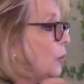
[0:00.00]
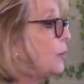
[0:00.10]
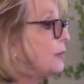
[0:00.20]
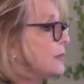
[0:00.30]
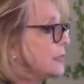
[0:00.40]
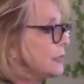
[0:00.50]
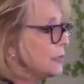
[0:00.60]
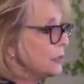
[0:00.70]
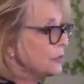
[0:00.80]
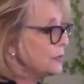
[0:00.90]
with
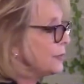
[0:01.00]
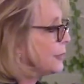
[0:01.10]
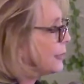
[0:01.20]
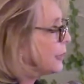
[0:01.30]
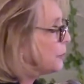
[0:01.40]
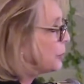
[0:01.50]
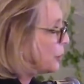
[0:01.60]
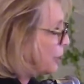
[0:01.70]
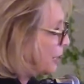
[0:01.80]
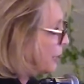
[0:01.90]
tears filling up
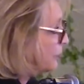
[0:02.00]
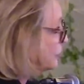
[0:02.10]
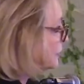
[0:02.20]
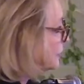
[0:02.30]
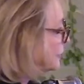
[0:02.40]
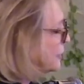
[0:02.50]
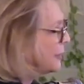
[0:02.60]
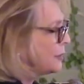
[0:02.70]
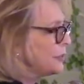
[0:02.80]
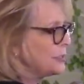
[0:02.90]
her eyes,
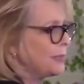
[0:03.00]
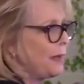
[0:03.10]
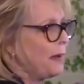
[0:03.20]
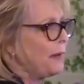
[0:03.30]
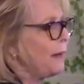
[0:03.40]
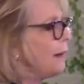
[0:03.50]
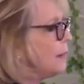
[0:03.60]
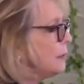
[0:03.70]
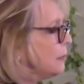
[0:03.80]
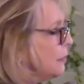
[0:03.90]

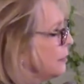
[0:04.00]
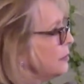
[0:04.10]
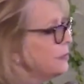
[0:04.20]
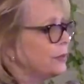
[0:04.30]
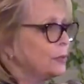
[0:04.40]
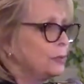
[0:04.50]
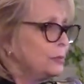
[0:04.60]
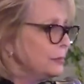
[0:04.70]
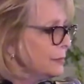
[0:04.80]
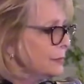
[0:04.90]
I love you.
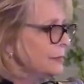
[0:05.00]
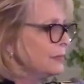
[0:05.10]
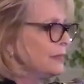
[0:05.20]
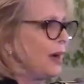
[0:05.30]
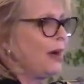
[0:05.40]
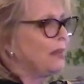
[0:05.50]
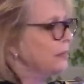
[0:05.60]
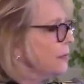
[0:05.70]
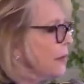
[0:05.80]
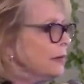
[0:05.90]
I
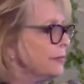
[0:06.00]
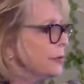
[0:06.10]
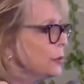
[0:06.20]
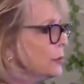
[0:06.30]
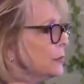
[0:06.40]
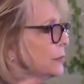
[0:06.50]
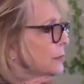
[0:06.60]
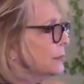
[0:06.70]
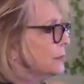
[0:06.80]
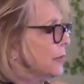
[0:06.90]
love you.
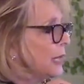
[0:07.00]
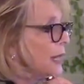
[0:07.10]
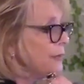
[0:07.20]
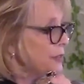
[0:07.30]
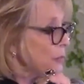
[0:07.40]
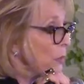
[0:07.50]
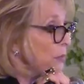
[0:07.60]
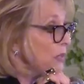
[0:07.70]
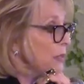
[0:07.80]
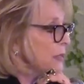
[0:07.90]
Left him a
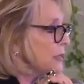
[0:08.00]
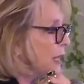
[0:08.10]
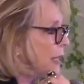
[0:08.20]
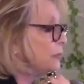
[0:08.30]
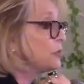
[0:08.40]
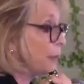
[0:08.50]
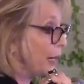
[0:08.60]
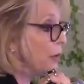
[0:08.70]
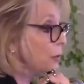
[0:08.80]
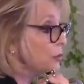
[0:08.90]
million times, but
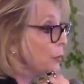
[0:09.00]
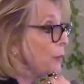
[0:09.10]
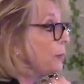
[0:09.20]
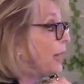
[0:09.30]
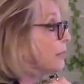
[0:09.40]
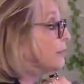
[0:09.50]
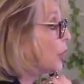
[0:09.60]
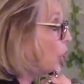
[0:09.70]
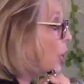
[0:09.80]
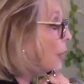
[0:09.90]
I always went back for
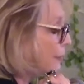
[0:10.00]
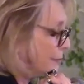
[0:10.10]
her.